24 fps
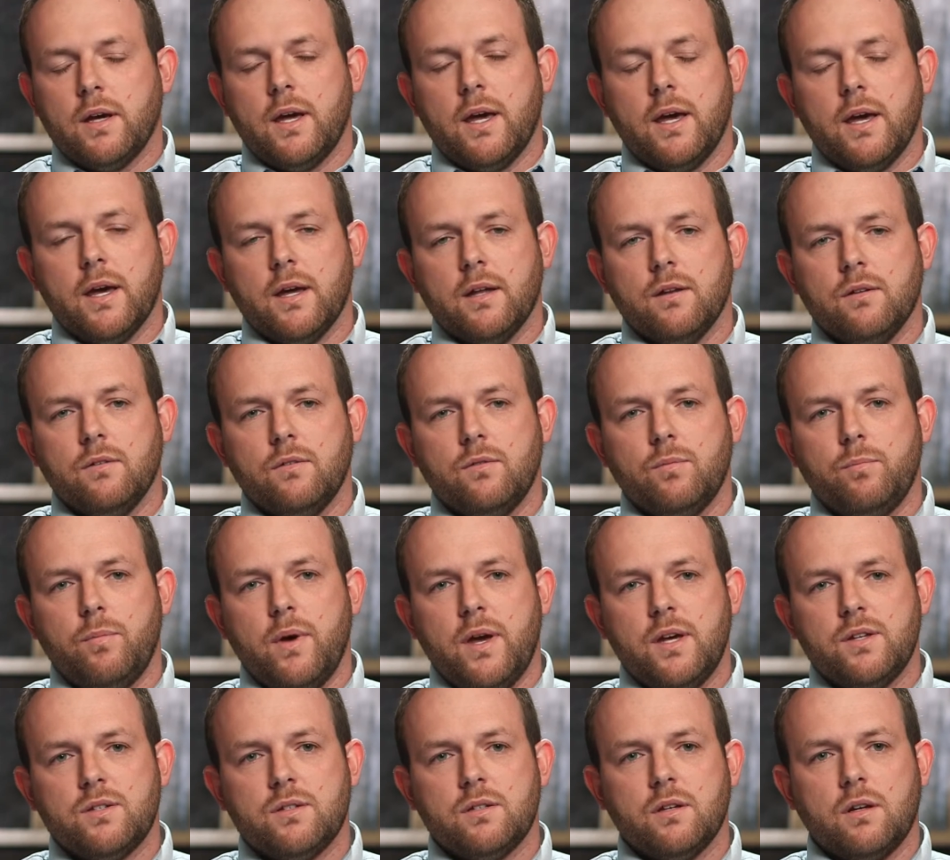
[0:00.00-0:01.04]
and
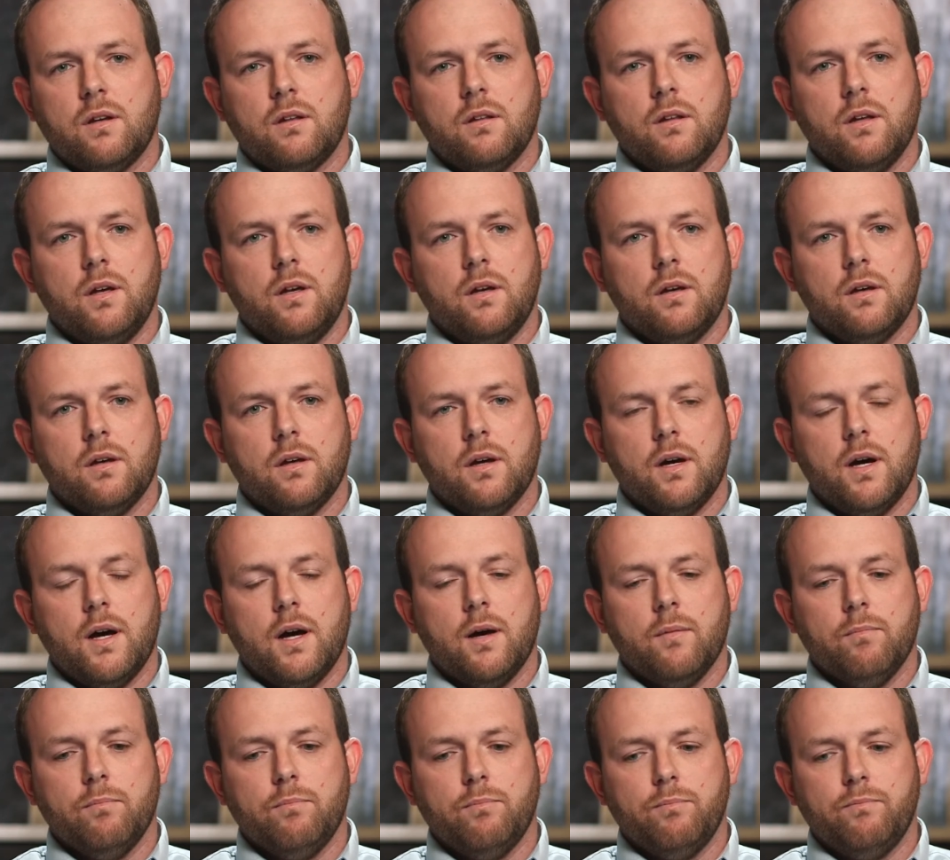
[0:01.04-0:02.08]
basically
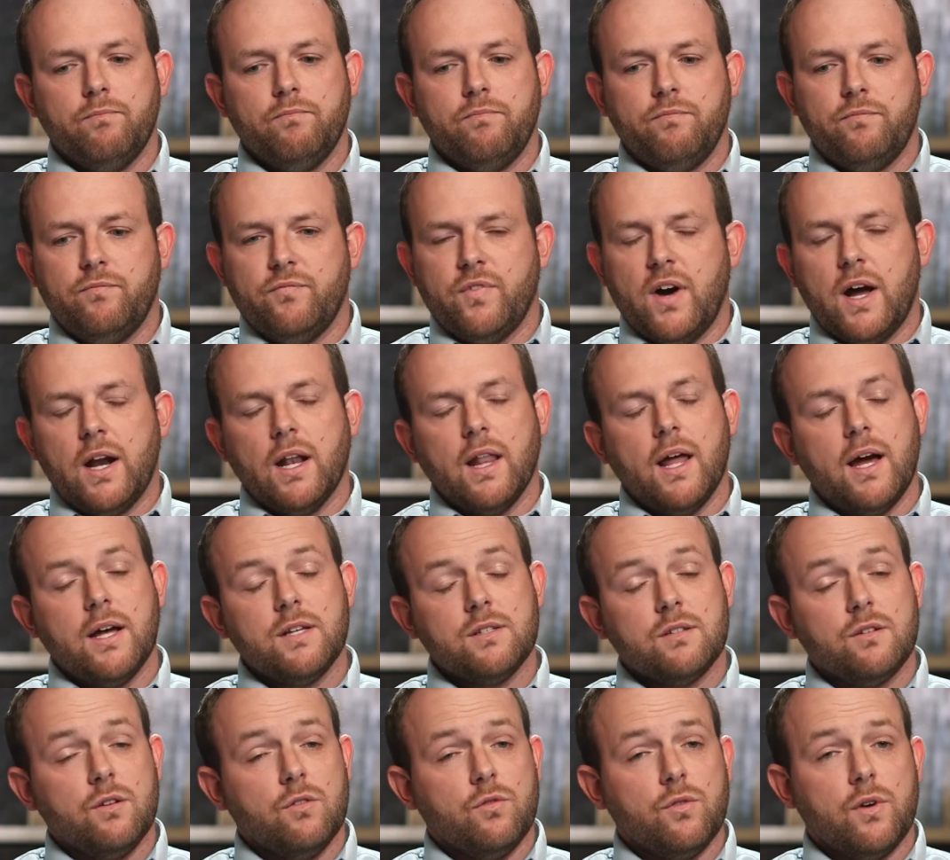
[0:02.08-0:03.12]

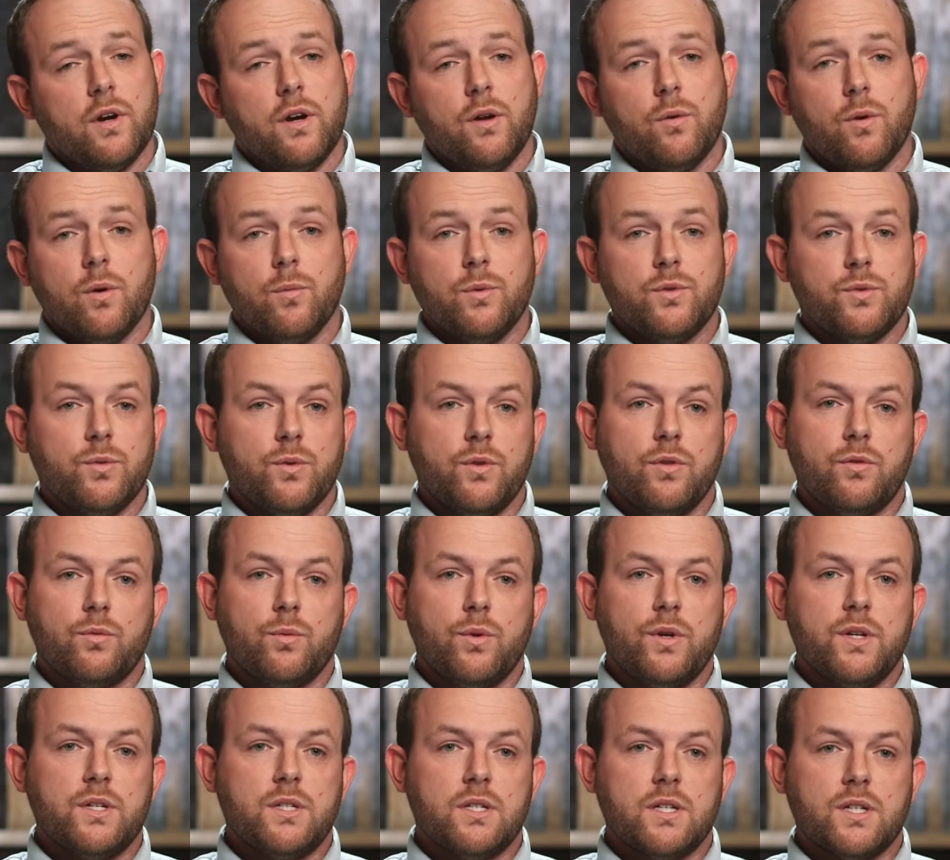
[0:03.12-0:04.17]
finalize it over anywhere between
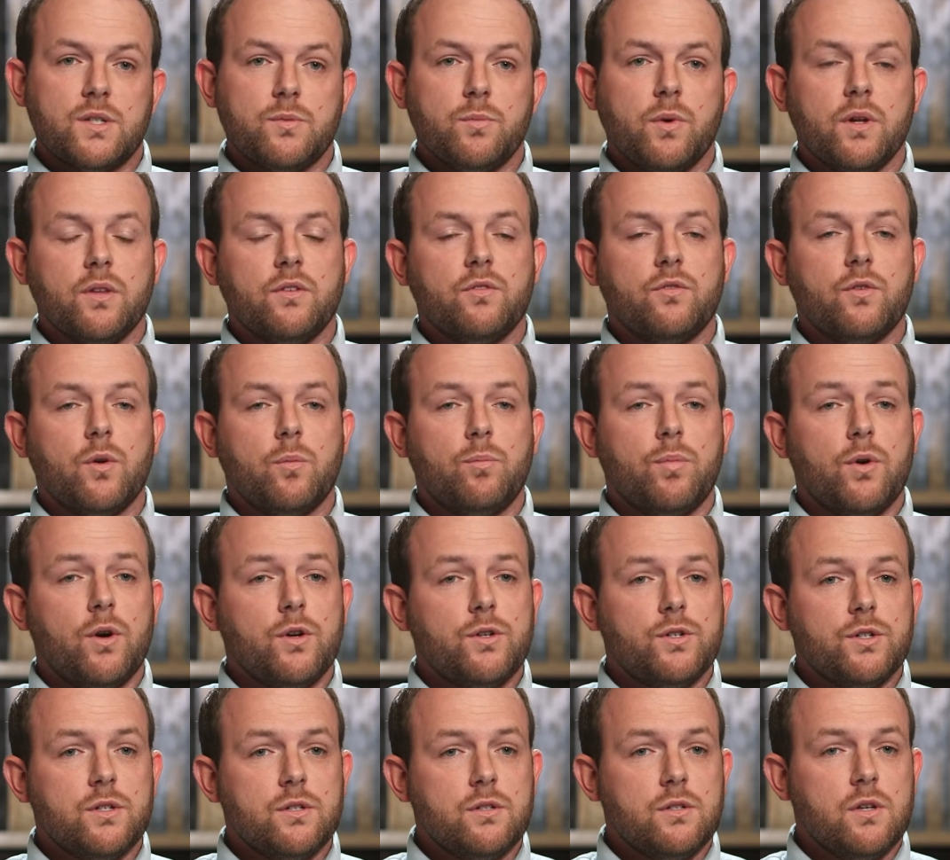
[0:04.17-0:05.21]
3 to 6 months for a
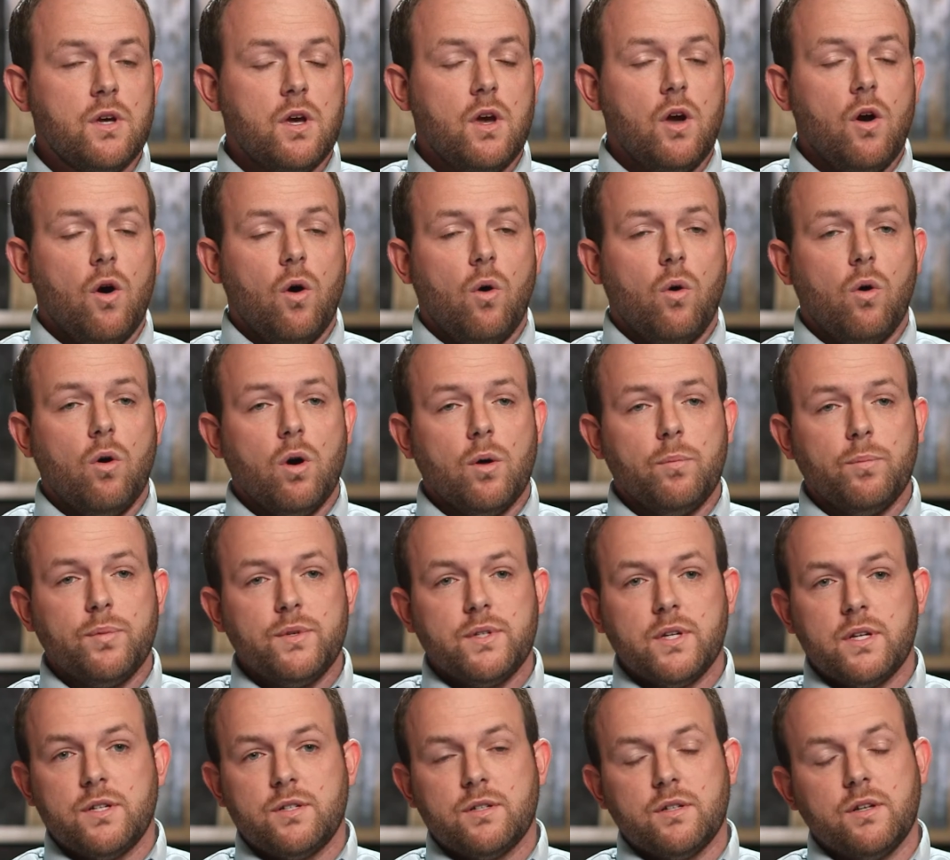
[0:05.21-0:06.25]
purchase, or
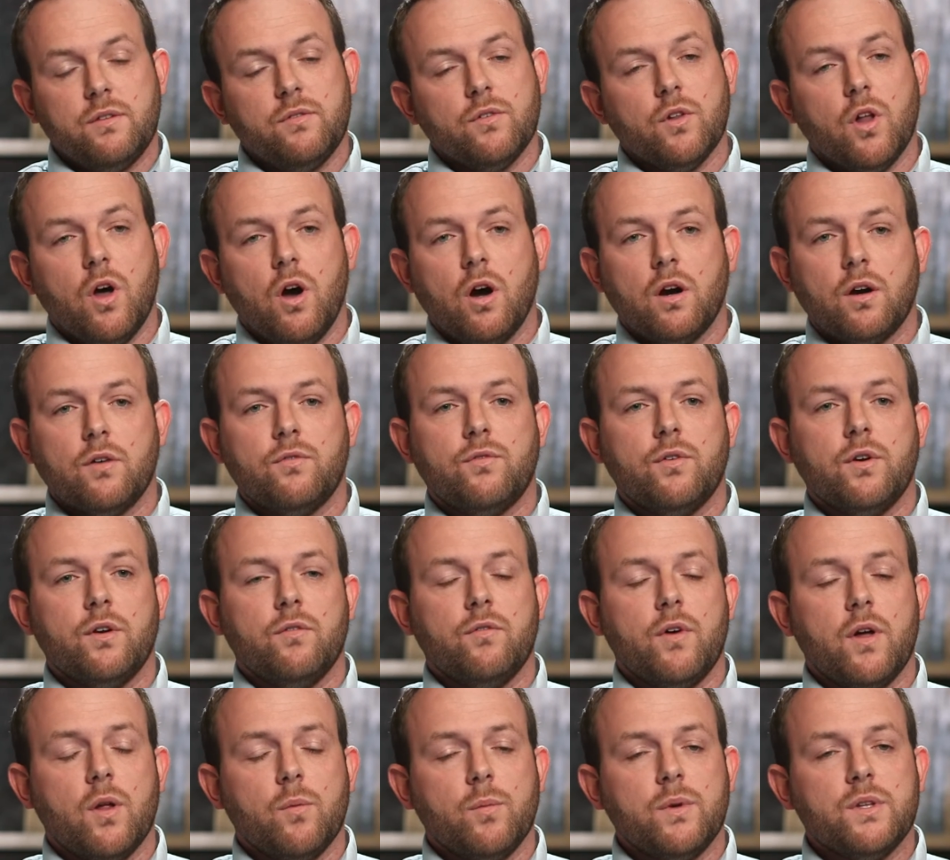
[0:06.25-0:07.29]
potentially even longer for a
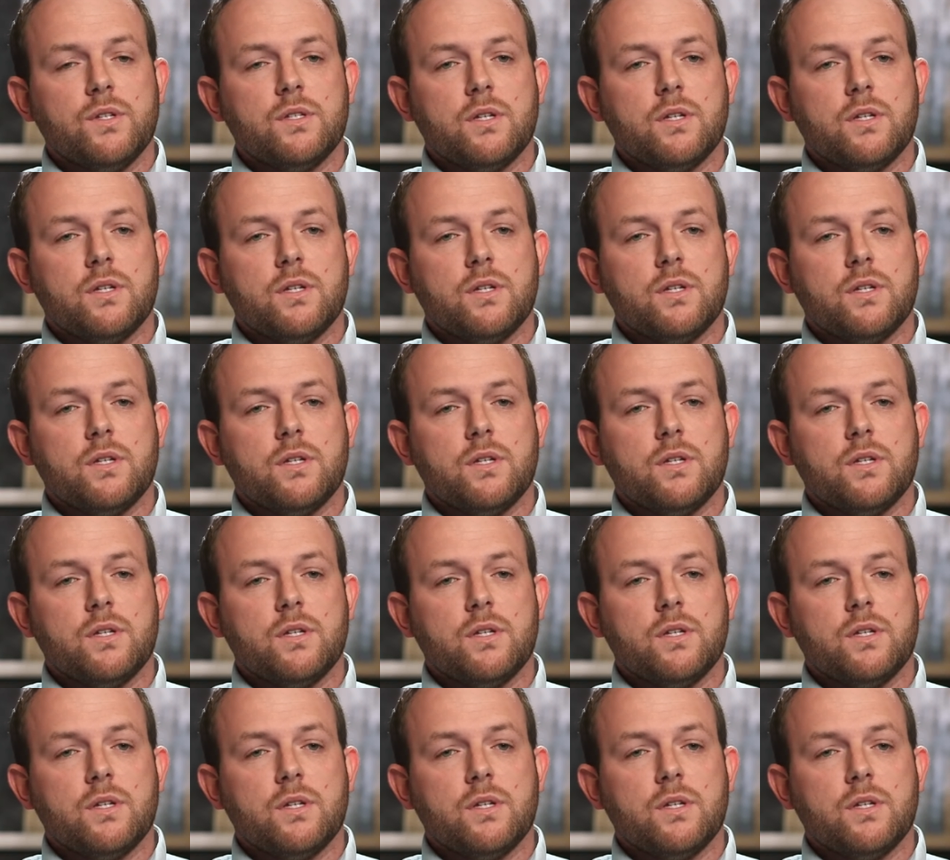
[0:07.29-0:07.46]
development